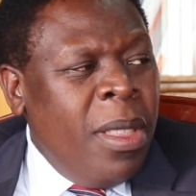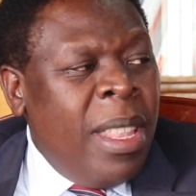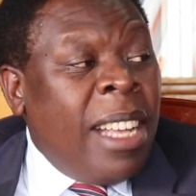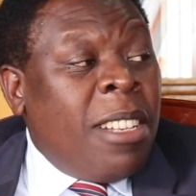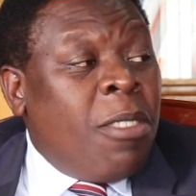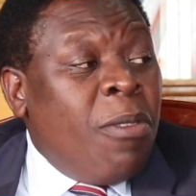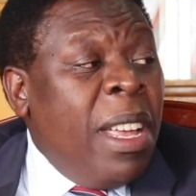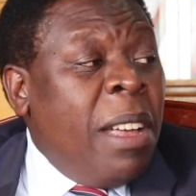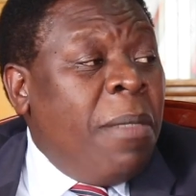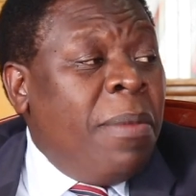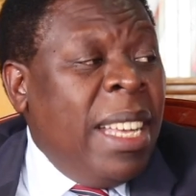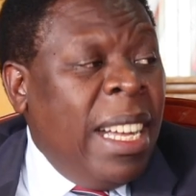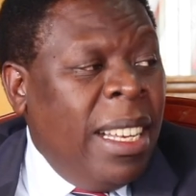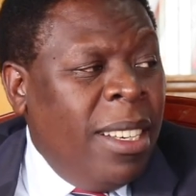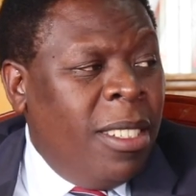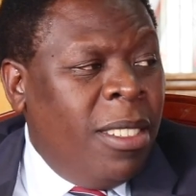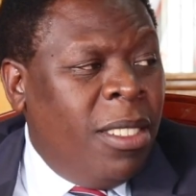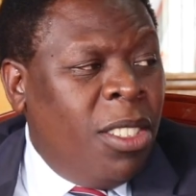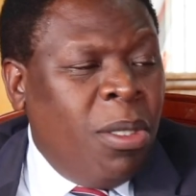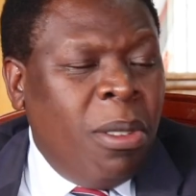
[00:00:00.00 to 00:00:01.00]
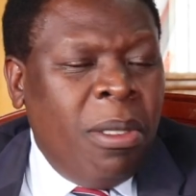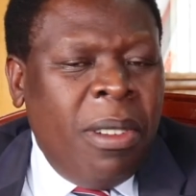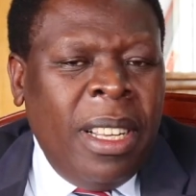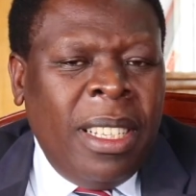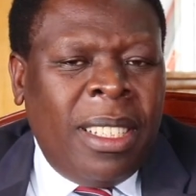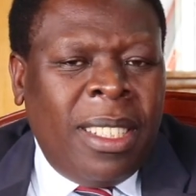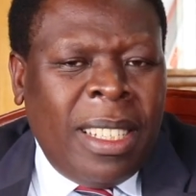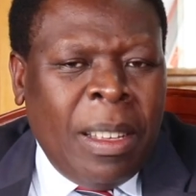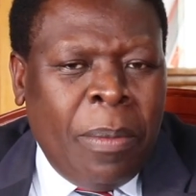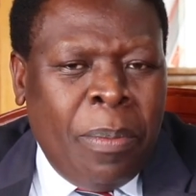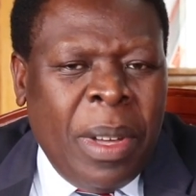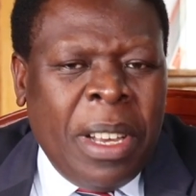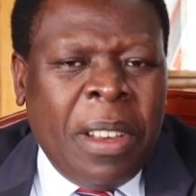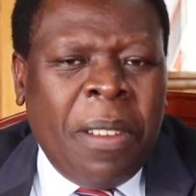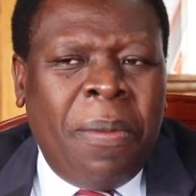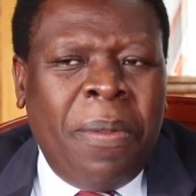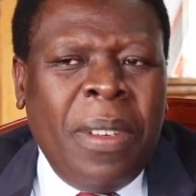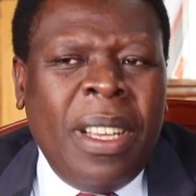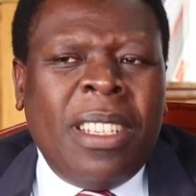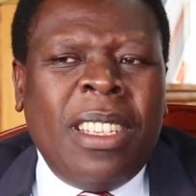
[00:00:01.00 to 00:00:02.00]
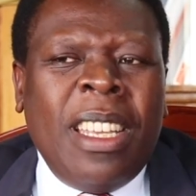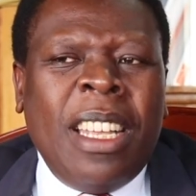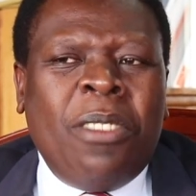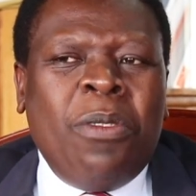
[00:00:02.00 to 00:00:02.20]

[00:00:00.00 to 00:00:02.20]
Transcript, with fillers: That we have done. So it's a benefit